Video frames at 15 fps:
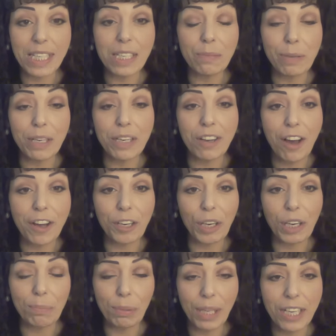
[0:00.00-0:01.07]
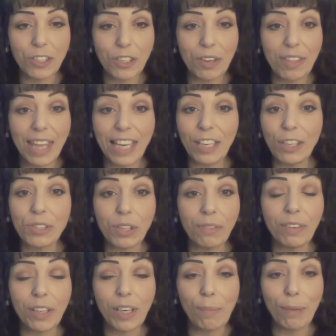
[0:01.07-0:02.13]
It's been an honor and a pleasure. Thank you so
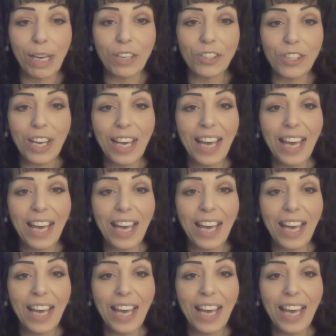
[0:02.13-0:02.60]
very much.